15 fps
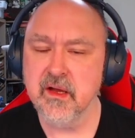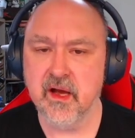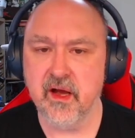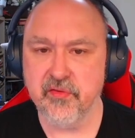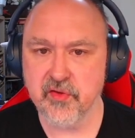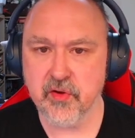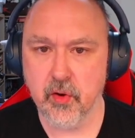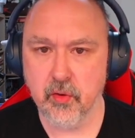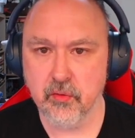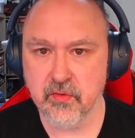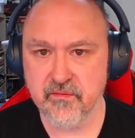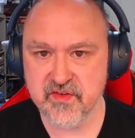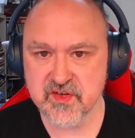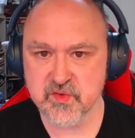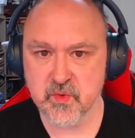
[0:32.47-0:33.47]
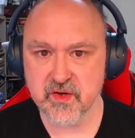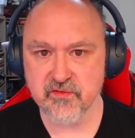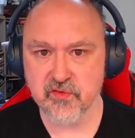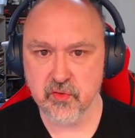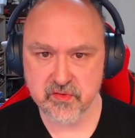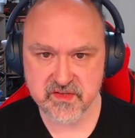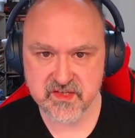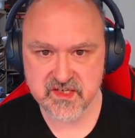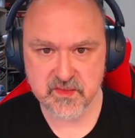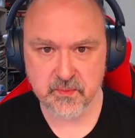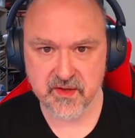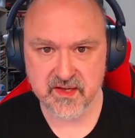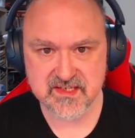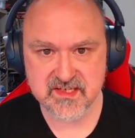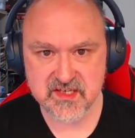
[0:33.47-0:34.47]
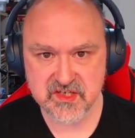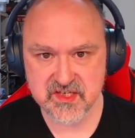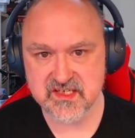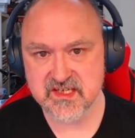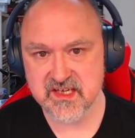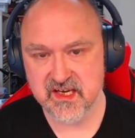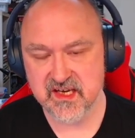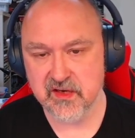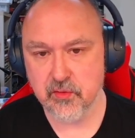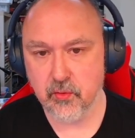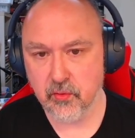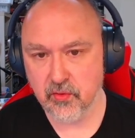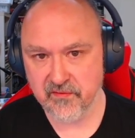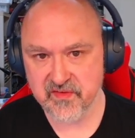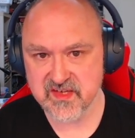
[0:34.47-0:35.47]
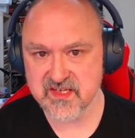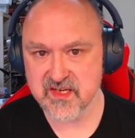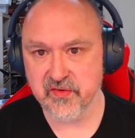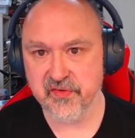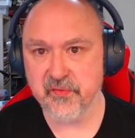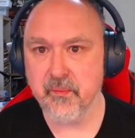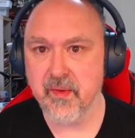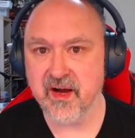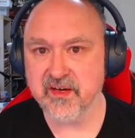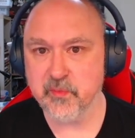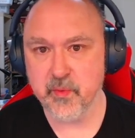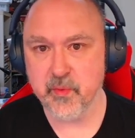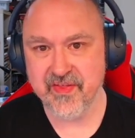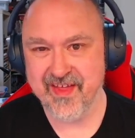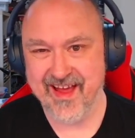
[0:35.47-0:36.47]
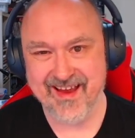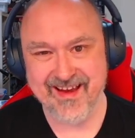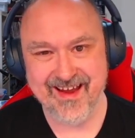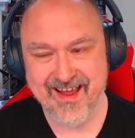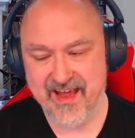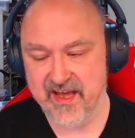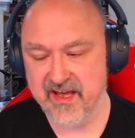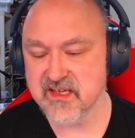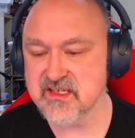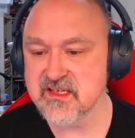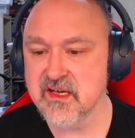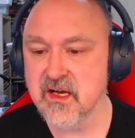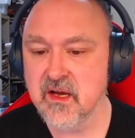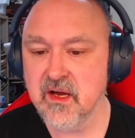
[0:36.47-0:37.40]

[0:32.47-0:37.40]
and the goal of this one, of course, is to place digits in all of the cells marked with an X.